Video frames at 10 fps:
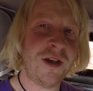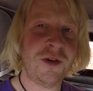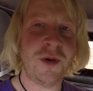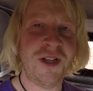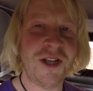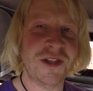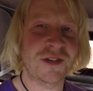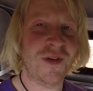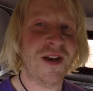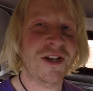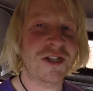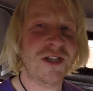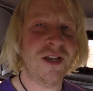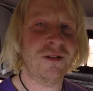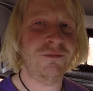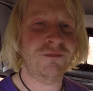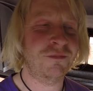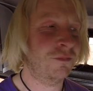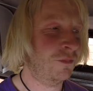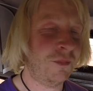I quite like this van actually.
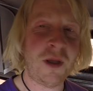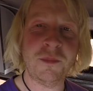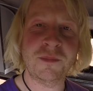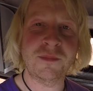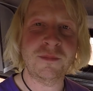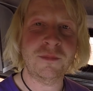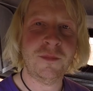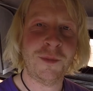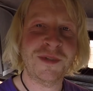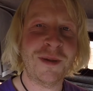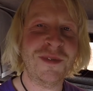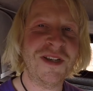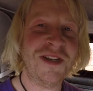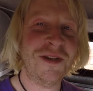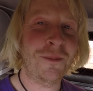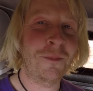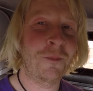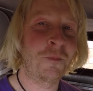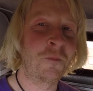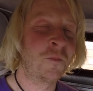I'm tempted.
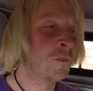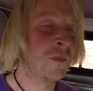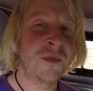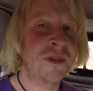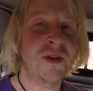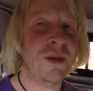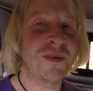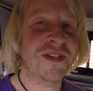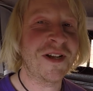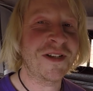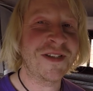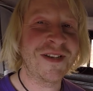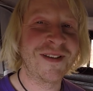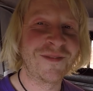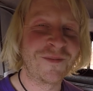Don't get me started.